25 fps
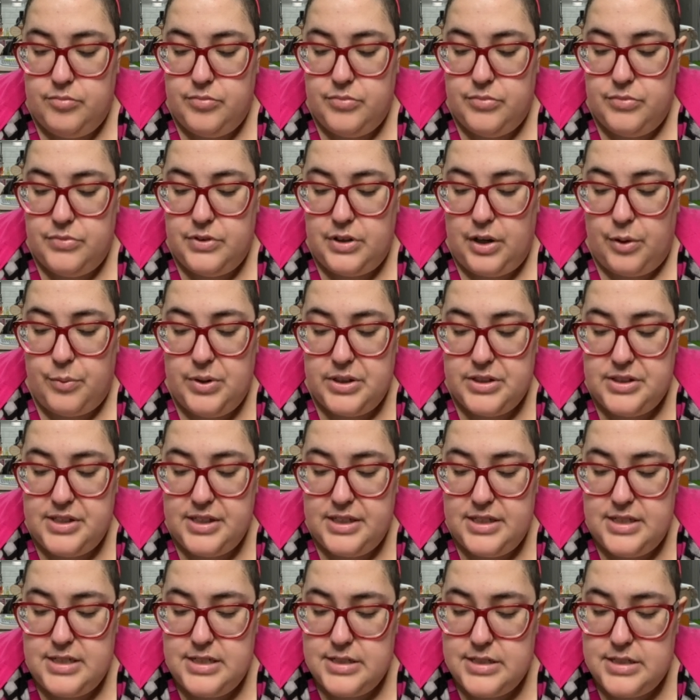
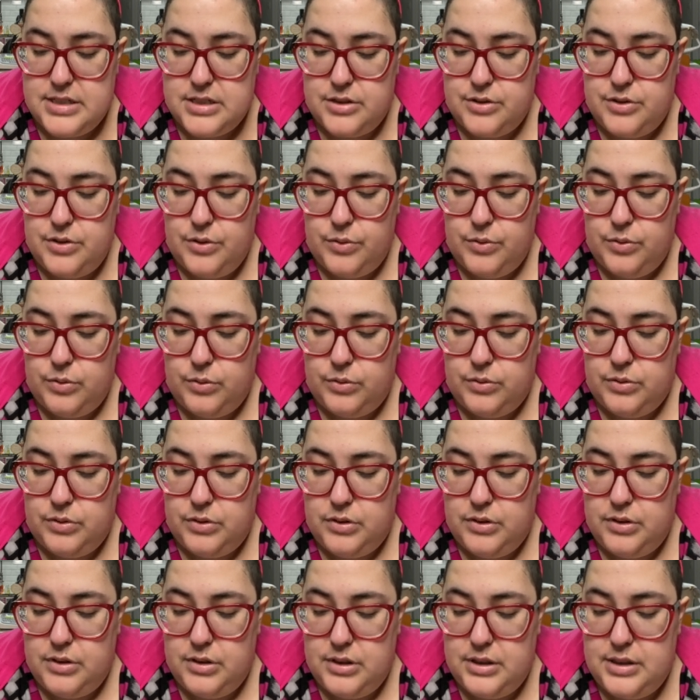Nowadays, Yule
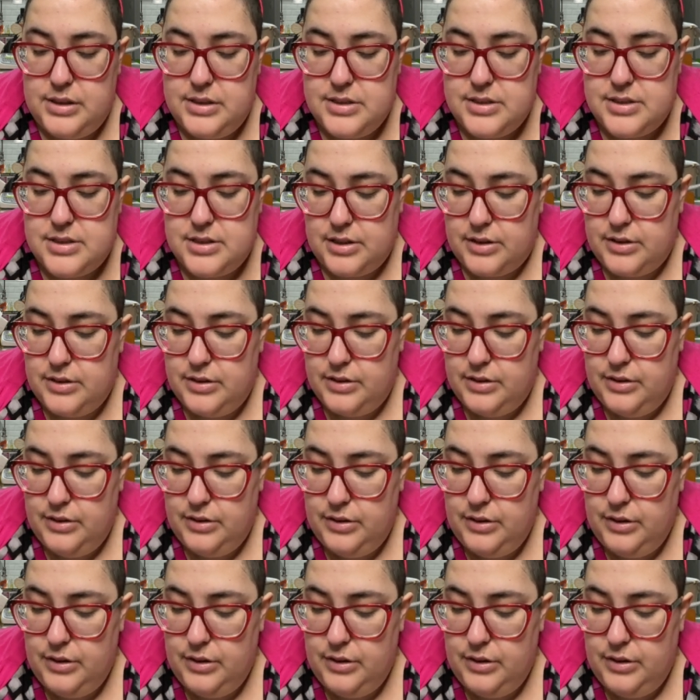is a